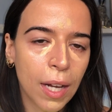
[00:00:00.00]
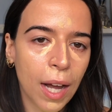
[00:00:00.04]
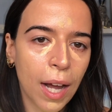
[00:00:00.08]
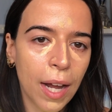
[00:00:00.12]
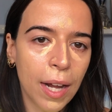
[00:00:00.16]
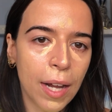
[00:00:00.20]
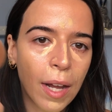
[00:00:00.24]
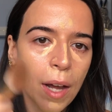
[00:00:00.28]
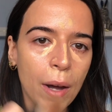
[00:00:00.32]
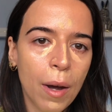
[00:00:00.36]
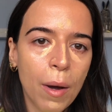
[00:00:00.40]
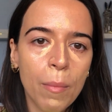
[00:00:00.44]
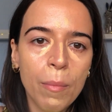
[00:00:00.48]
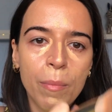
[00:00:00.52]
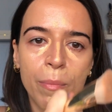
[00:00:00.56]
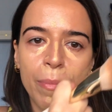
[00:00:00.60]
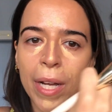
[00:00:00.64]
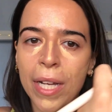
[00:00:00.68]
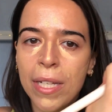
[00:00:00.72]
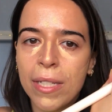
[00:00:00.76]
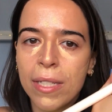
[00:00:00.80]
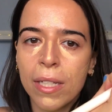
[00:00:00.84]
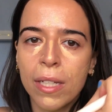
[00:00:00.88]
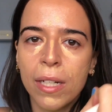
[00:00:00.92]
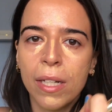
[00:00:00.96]
I
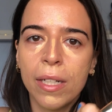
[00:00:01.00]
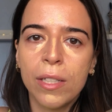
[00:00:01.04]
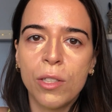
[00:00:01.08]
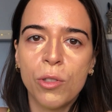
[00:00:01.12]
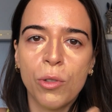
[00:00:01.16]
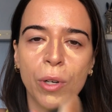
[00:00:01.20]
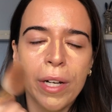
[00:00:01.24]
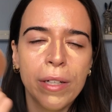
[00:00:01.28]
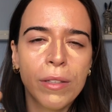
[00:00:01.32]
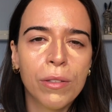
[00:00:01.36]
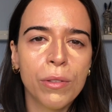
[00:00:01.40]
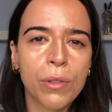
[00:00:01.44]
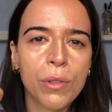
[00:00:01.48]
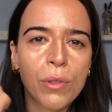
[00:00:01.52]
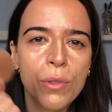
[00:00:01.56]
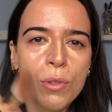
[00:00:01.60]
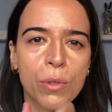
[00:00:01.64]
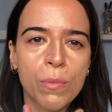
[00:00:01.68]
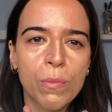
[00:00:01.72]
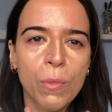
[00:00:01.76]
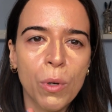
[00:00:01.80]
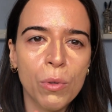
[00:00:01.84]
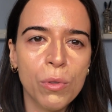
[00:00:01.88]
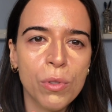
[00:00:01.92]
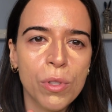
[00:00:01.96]
basically tried to use
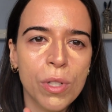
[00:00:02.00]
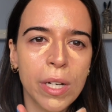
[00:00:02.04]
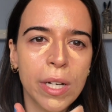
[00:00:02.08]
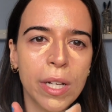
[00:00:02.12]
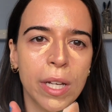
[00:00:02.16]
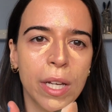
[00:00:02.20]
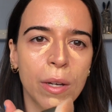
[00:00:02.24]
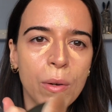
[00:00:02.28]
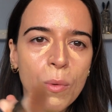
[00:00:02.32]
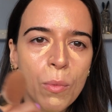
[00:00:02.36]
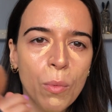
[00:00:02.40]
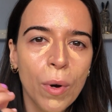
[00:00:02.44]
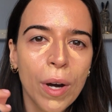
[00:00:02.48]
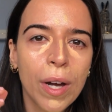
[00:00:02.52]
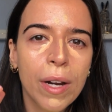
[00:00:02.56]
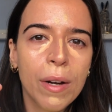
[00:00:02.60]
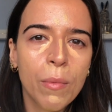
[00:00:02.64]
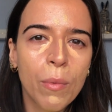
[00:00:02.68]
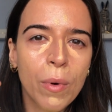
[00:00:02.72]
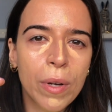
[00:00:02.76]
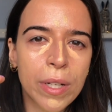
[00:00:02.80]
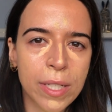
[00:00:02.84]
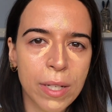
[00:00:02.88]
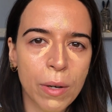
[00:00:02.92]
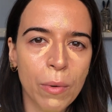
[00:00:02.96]
mostly what
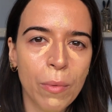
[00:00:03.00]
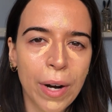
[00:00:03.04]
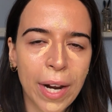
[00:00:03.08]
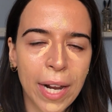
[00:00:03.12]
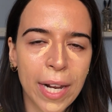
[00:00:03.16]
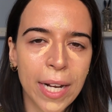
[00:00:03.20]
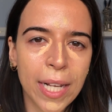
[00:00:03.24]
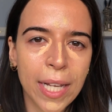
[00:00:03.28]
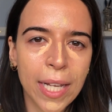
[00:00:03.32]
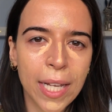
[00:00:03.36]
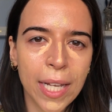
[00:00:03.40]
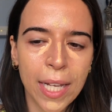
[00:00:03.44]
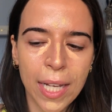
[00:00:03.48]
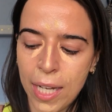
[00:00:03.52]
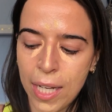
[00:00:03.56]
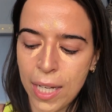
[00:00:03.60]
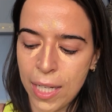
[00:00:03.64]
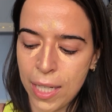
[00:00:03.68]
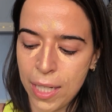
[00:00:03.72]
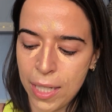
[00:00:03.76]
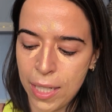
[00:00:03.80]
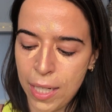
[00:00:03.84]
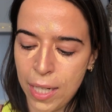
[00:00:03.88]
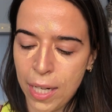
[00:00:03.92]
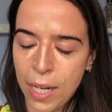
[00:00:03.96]
was already
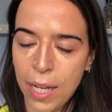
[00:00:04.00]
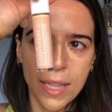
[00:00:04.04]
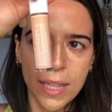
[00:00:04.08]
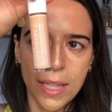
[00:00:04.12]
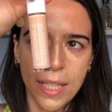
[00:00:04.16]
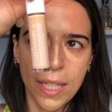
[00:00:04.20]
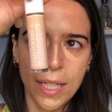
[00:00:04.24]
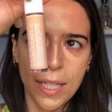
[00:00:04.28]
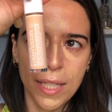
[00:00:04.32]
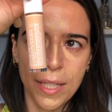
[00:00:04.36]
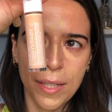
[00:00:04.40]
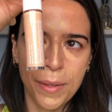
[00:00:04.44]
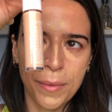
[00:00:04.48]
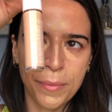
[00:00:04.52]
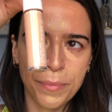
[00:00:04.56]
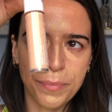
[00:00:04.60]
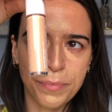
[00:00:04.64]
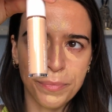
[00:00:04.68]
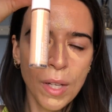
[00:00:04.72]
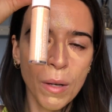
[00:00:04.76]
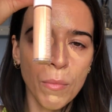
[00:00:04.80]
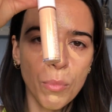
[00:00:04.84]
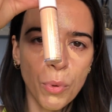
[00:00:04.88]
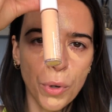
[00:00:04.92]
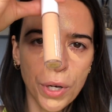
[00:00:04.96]
in the
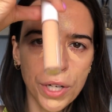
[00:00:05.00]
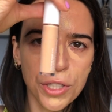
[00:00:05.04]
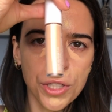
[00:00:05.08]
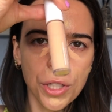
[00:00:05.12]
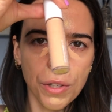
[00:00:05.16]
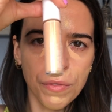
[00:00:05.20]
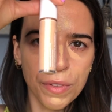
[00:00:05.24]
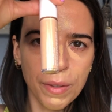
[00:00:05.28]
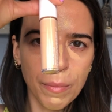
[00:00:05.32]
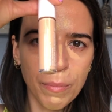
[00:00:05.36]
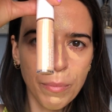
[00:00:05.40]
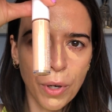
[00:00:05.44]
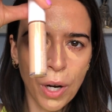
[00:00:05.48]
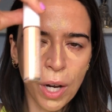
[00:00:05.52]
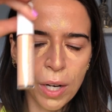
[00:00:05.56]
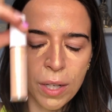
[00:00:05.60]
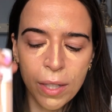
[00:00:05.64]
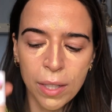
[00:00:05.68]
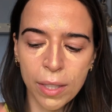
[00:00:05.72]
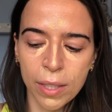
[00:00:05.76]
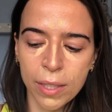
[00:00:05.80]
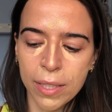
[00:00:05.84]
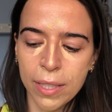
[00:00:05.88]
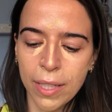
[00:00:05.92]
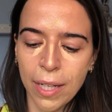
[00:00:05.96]
brush of the product,